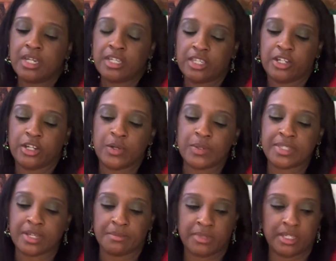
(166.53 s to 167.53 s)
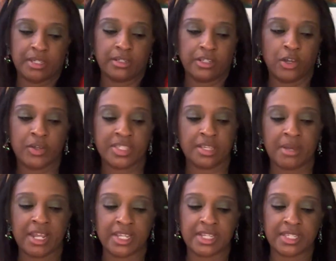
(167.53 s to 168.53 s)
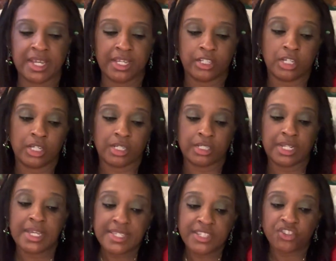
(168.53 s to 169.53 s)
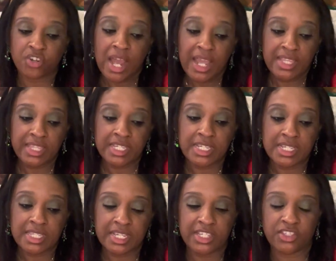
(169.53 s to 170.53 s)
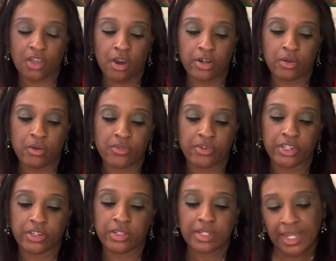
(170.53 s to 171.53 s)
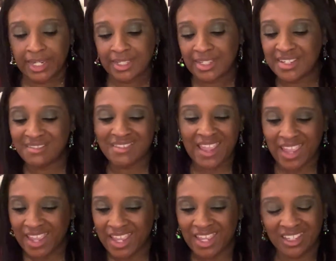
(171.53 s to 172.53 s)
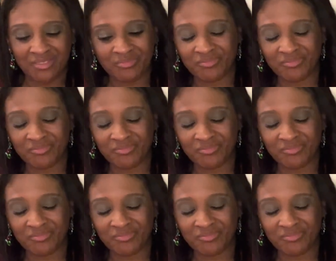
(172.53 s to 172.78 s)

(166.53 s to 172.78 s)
something. Somebody is like, look, let's try this. Let's start over. You're like, nah,